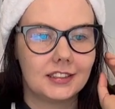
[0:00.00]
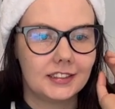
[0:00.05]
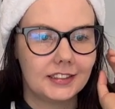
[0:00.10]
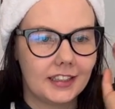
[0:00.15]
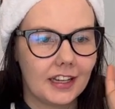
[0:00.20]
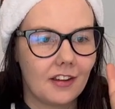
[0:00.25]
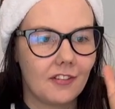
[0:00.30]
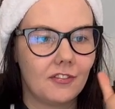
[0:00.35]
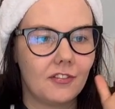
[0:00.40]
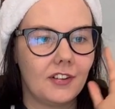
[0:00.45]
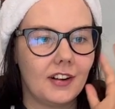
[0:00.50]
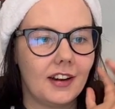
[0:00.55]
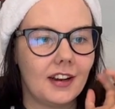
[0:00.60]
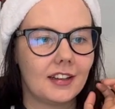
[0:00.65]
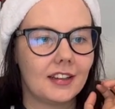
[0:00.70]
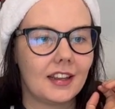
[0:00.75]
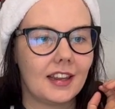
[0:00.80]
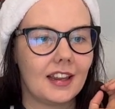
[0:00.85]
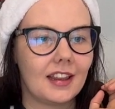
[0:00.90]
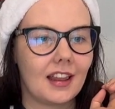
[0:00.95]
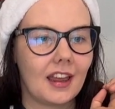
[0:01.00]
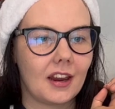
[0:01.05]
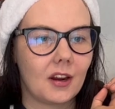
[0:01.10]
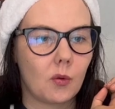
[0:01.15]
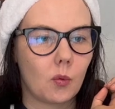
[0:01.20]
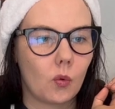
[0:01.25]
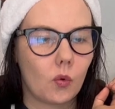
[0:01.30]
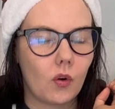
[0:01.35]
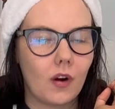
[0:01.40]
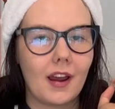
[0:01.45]
definitely like
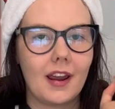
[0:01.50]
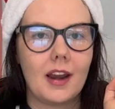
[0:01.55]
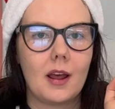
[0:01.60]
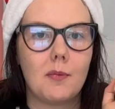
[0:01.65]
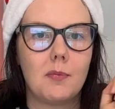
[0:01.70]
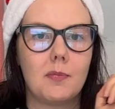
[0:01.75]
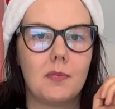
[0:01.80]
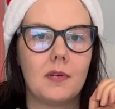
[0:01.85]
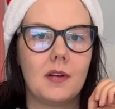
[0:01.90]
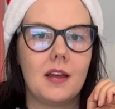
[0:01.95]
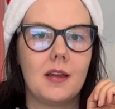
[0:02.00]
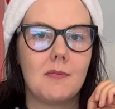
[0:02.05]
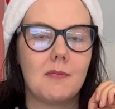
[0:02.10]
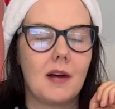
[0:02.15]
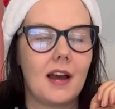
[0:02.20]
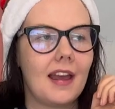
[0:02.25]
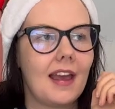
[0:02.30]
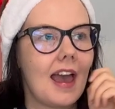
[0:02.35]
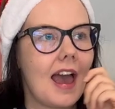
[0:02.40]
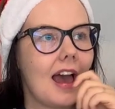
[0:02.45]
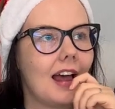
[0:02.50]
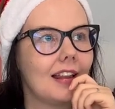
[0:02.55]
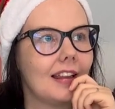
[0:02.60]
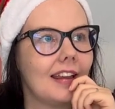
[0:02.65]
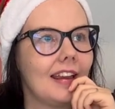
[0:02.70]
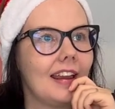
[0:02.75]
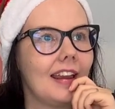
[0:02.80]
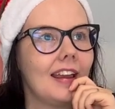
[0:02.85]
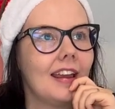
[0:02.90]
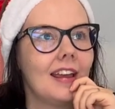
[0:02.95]
right up in my
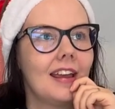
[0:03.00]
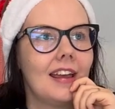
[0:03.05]
alley,